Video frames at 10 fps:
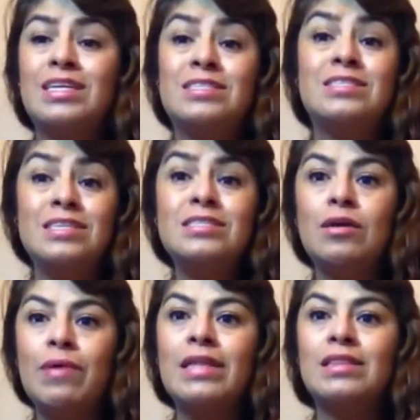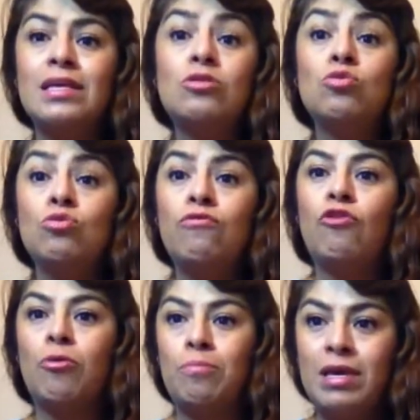Is this the right thing to do
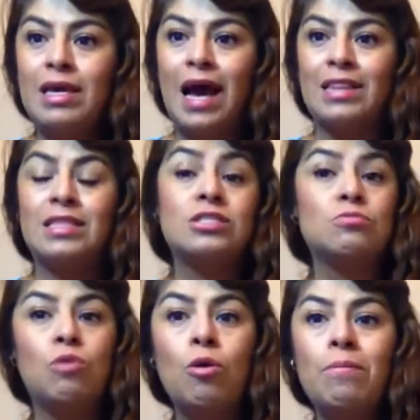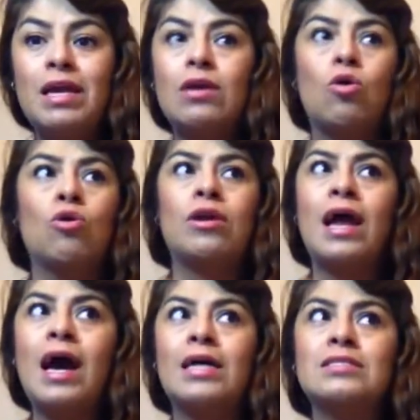for me at this moment or
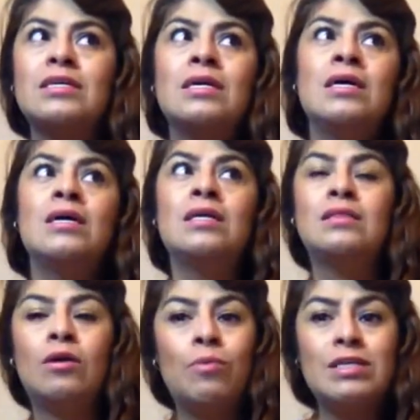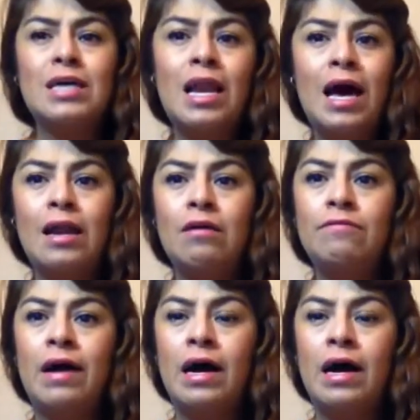not? There was a lot of